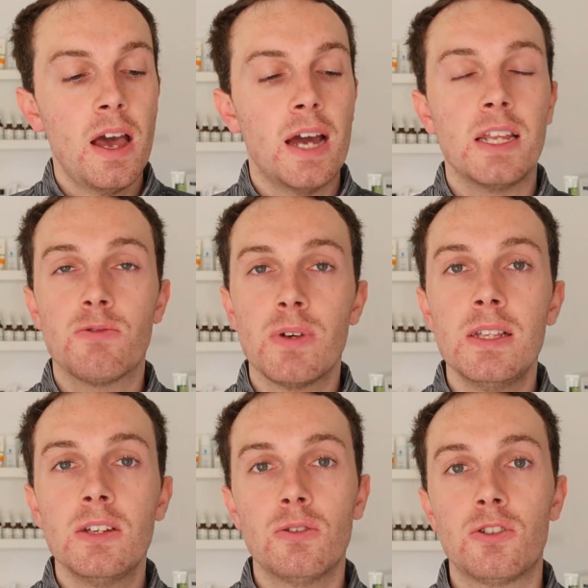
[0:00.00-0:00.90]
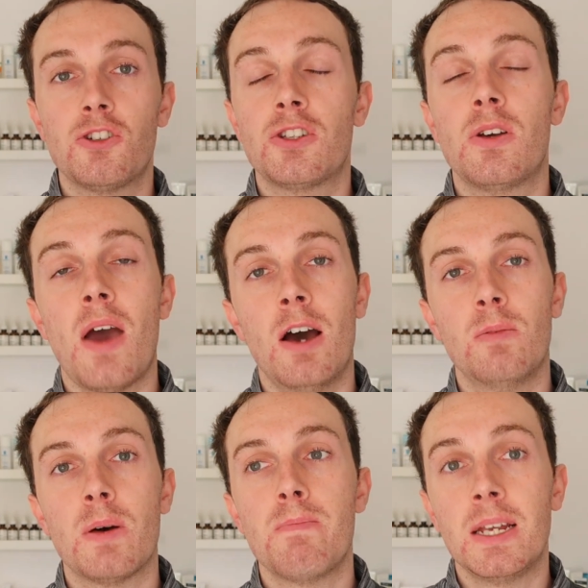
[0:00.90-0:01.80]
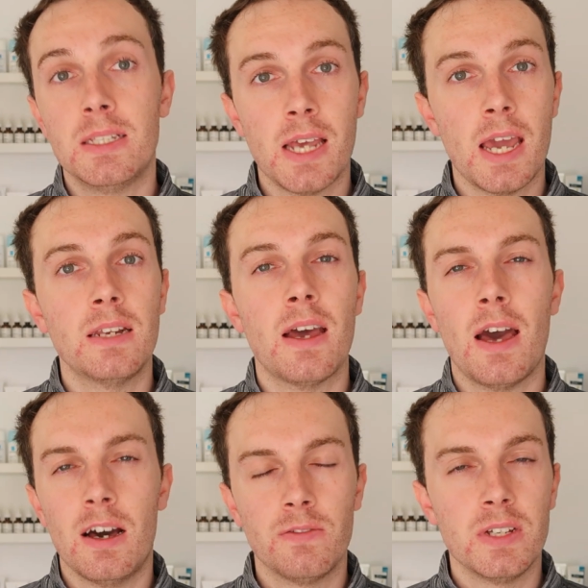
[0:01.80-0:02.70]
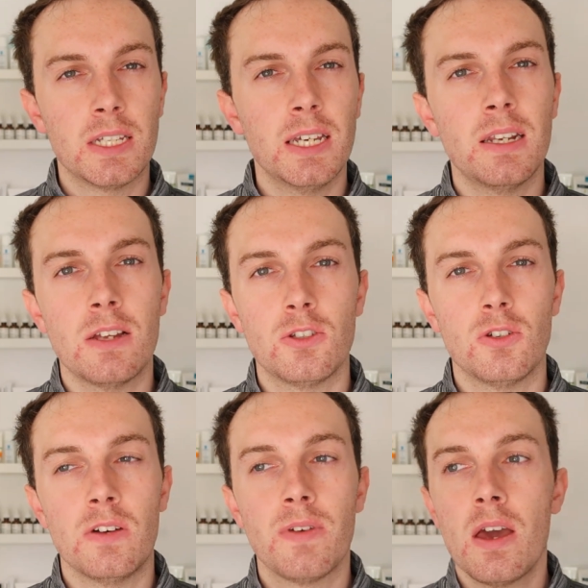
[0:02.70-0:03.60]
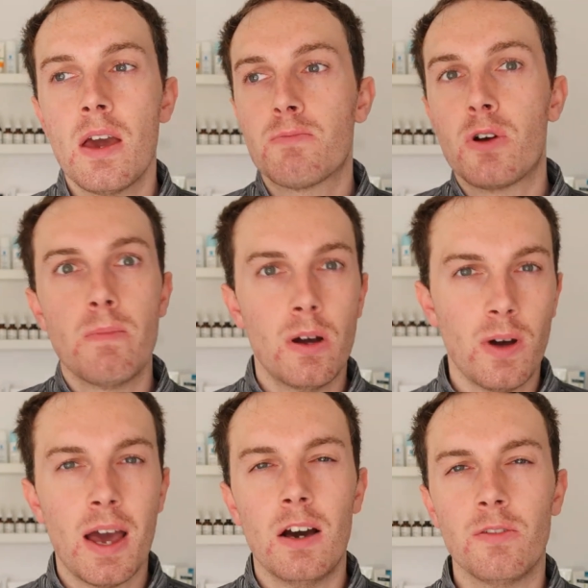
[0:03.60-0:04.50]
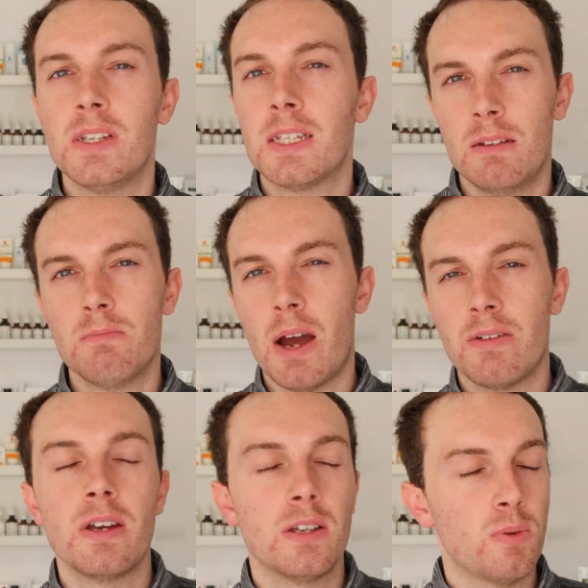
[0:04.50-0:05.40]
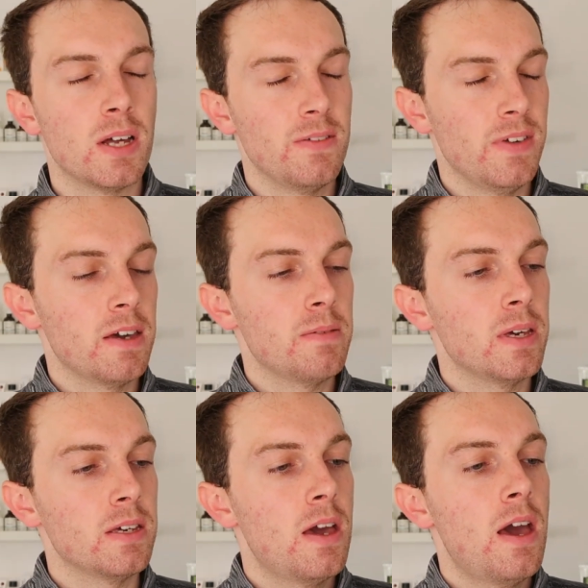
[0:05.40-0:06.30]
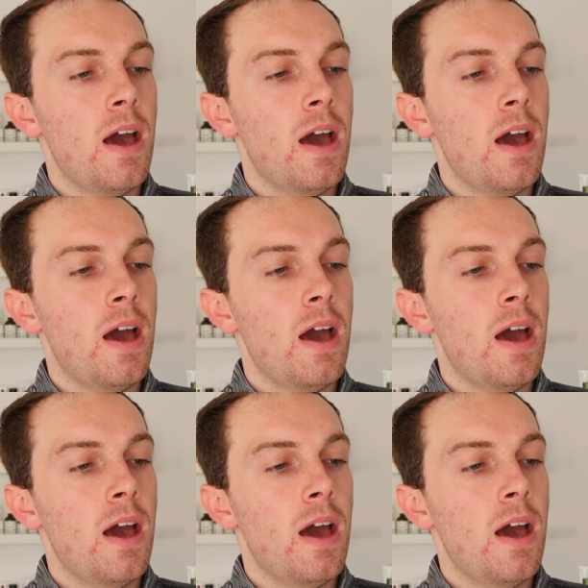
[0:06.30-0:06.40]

and it's really good just to help maintain a healthy skin and sort of promote a healthy skin barrier as well, if you get me.